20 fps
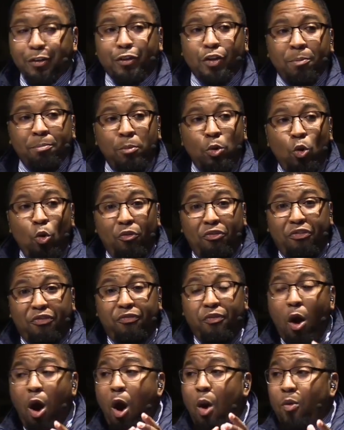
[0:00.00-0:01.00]
to move
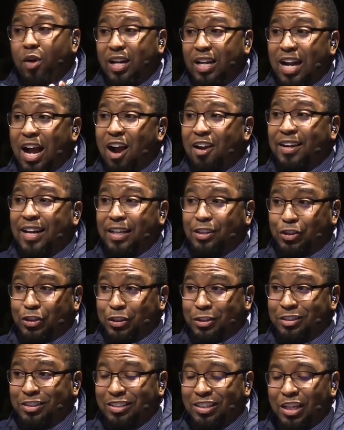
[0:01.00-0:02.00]
forward in our
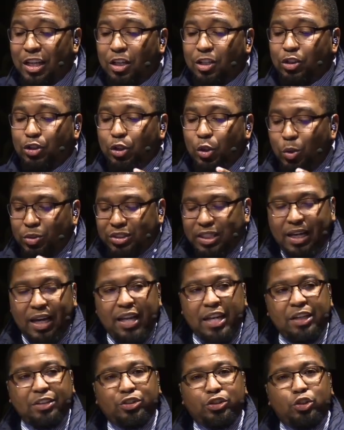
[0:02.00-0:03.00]
nation using
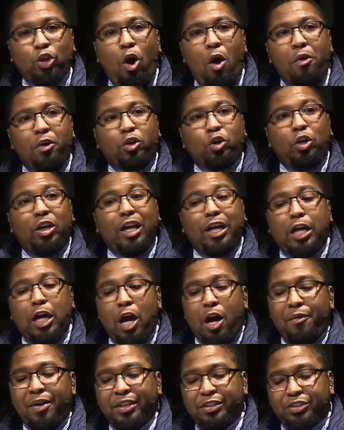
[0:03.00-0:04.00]
an historical
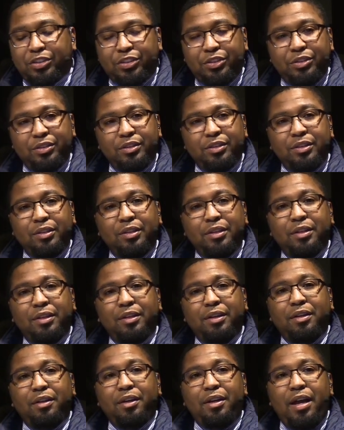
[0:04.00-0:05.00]
occurrence
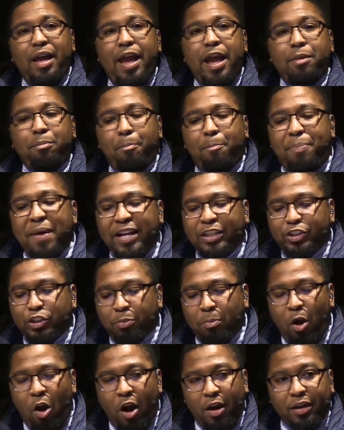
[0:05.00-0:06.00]
and
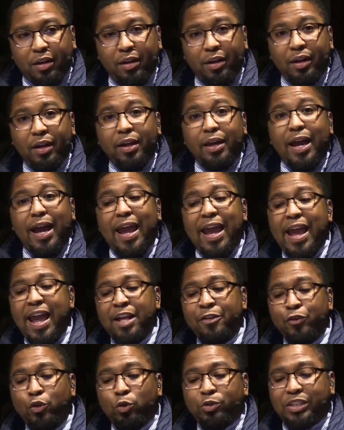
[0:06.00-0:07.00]
benchmark,
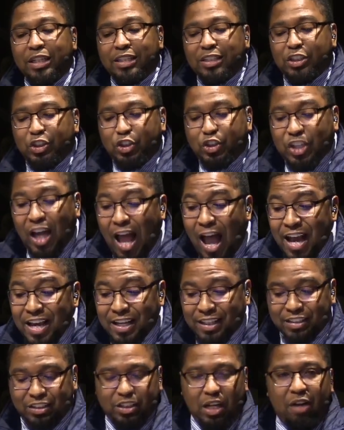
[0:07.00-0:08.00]
and using
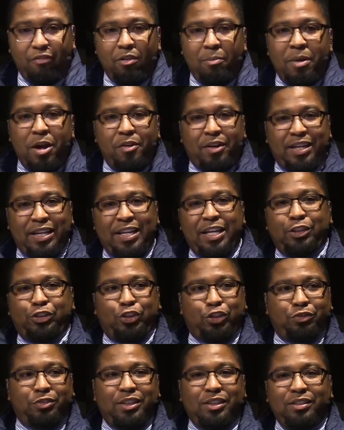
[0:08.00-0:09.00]
giants of American
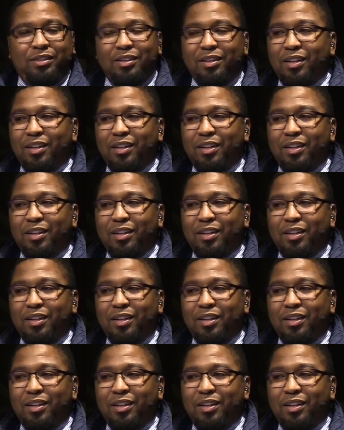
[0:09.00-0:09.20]
history